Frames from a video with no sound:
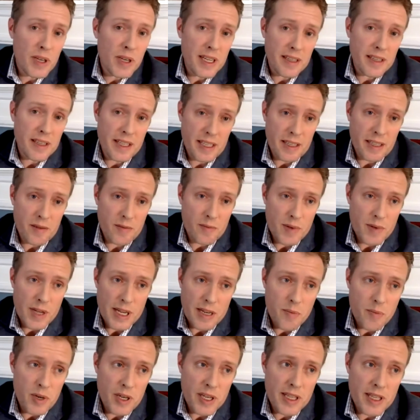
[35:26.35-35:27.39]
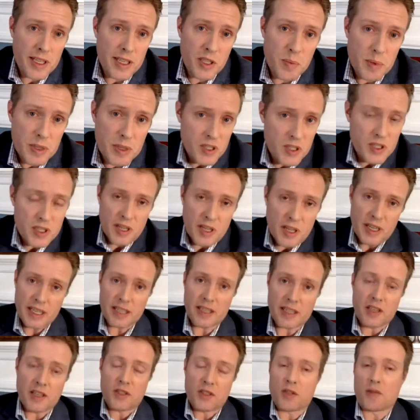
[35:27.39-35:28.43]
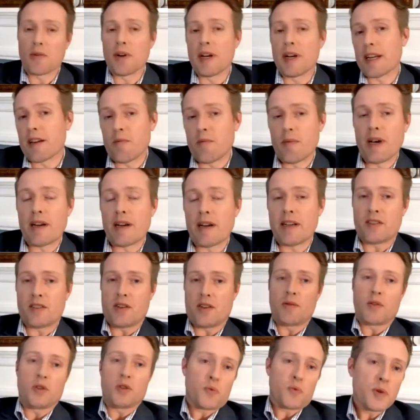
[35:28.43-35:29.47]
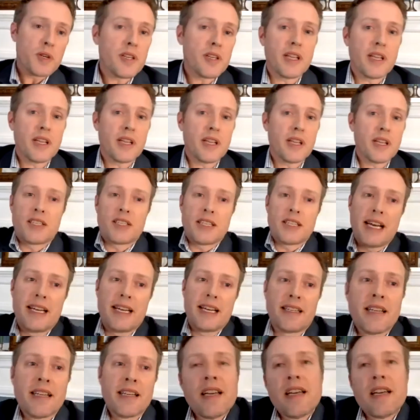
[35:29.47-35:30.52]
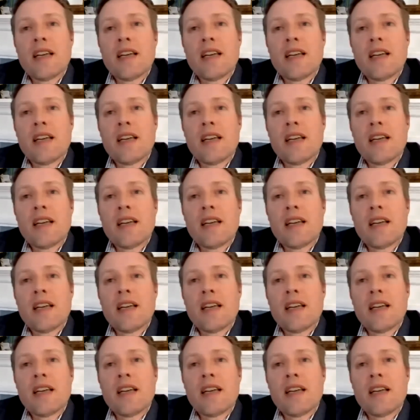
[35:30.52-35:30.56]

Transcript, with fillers: but I think anybody that's been studying this or writing about it has always realized that